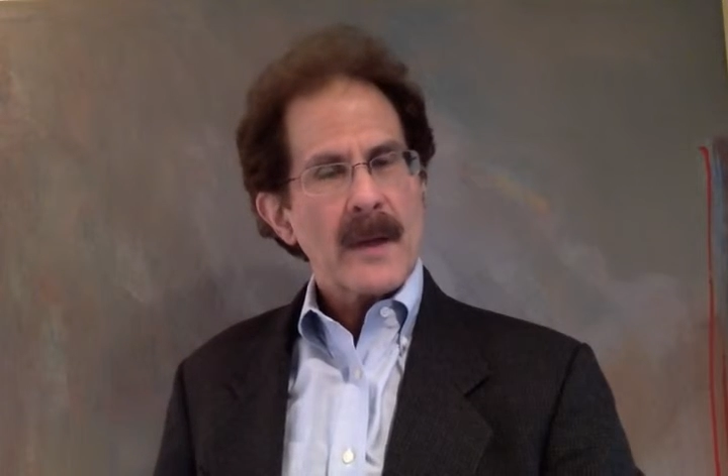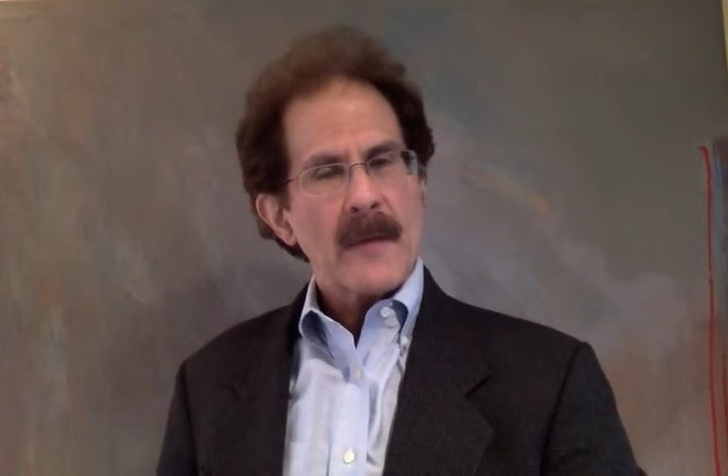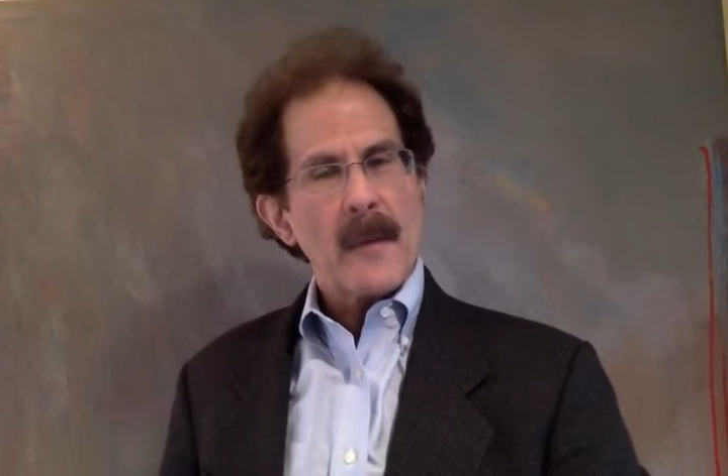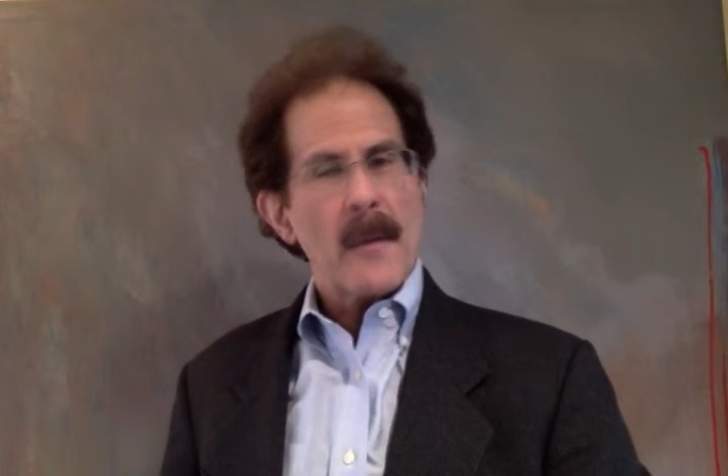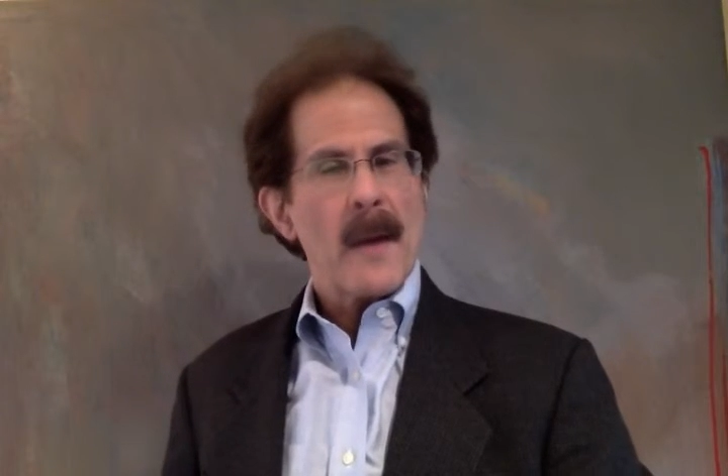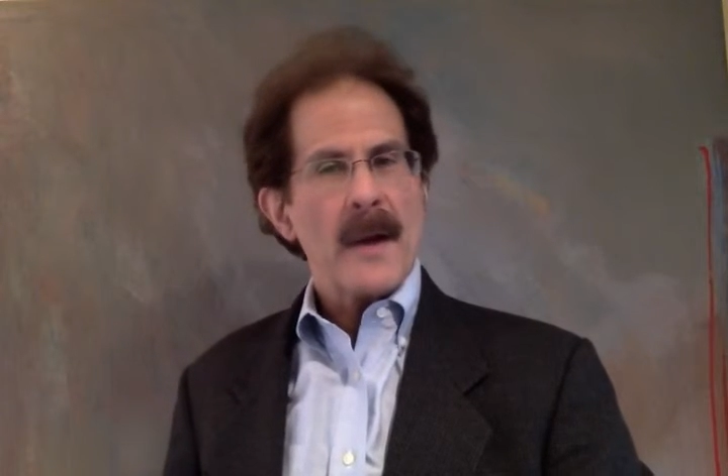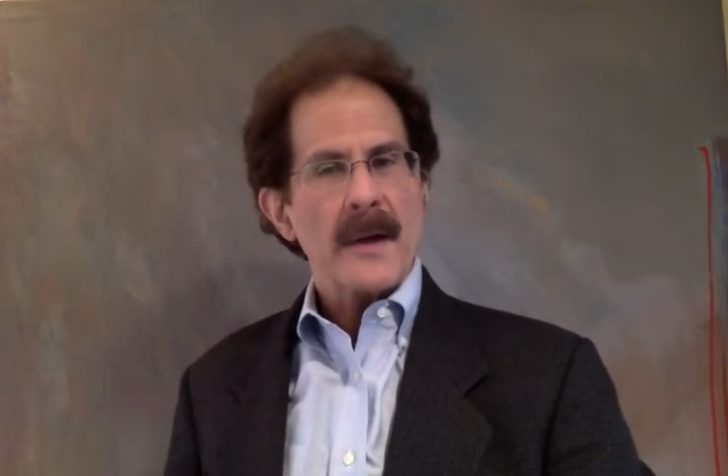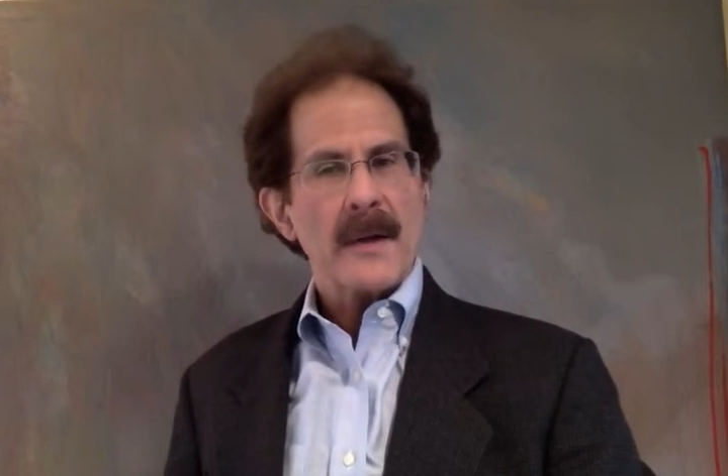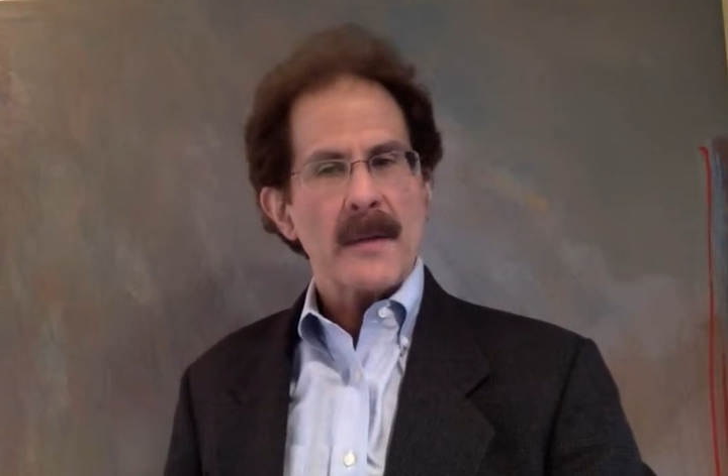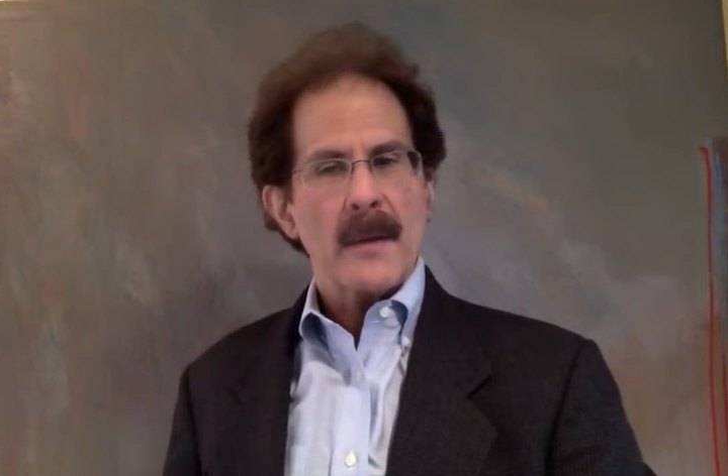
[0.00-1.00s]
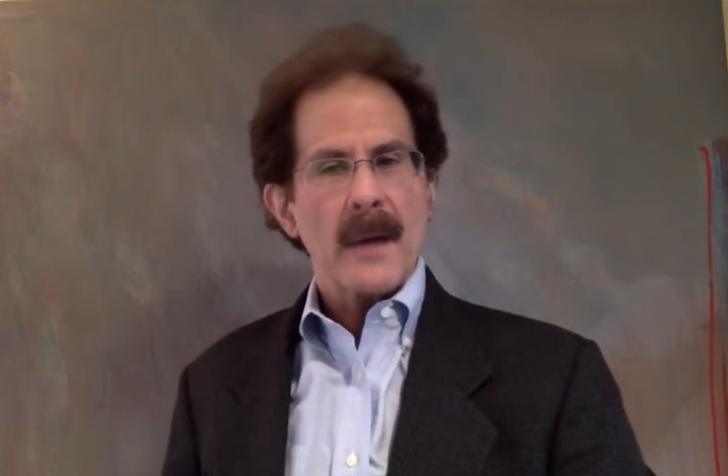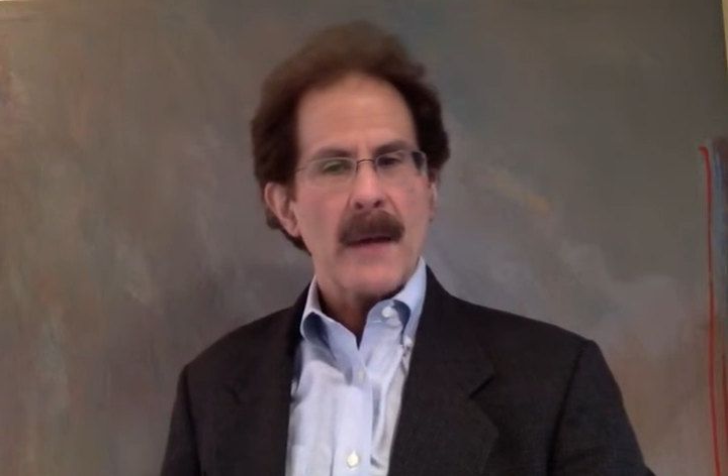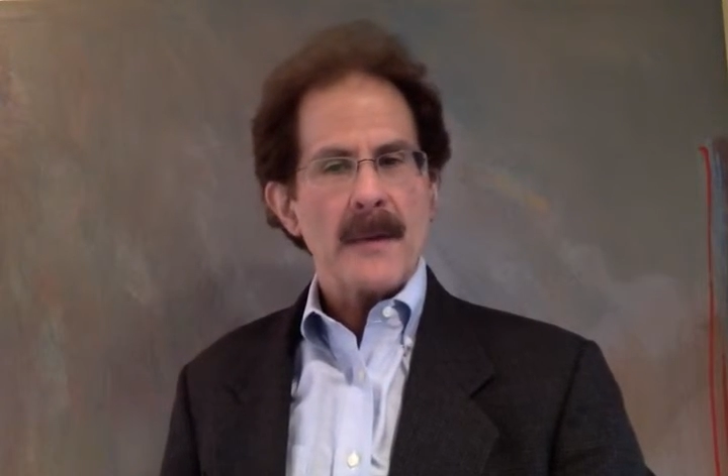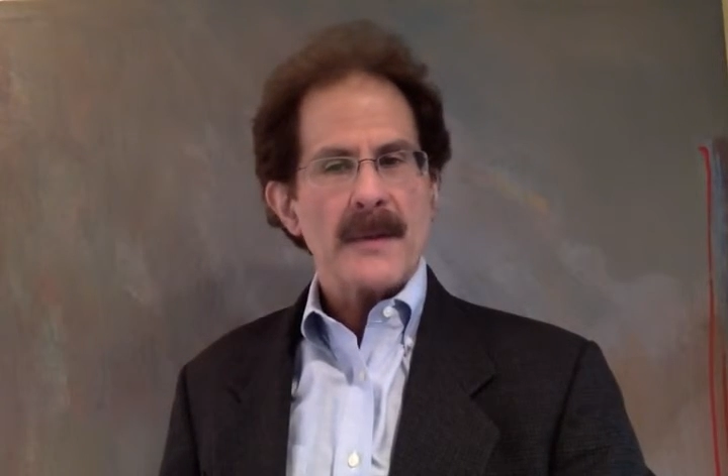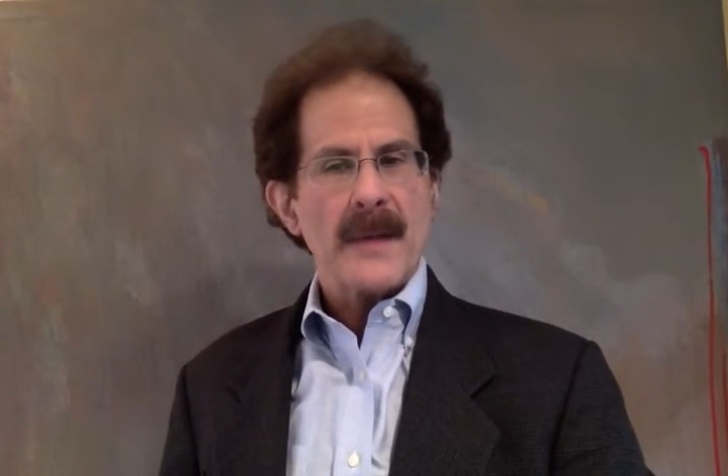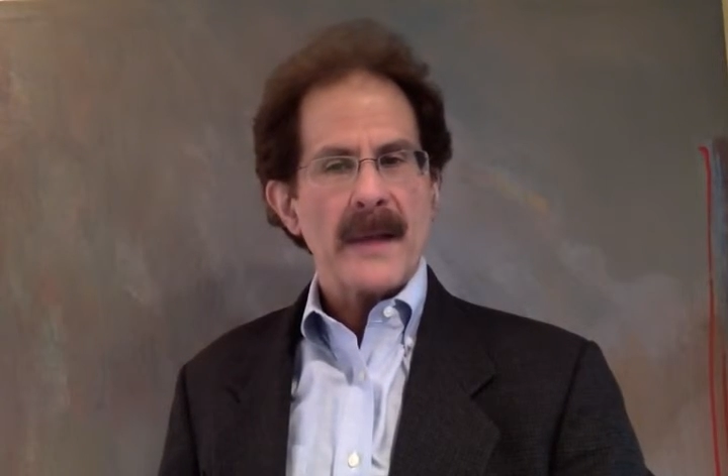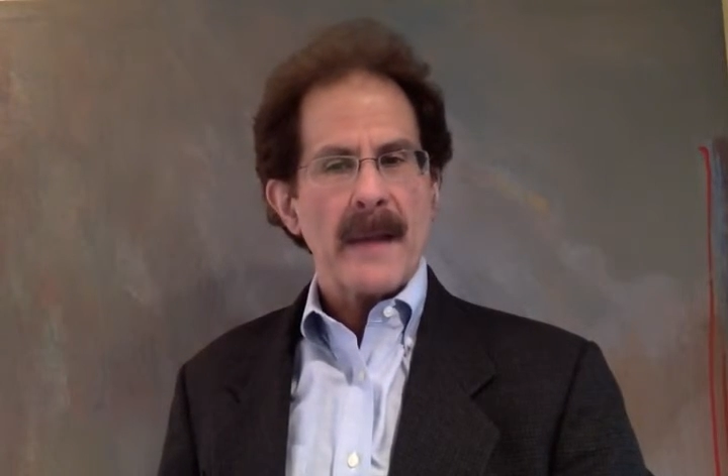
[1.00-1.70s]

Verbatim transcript: For Mobile Marketer and Mobile Commerce Daily,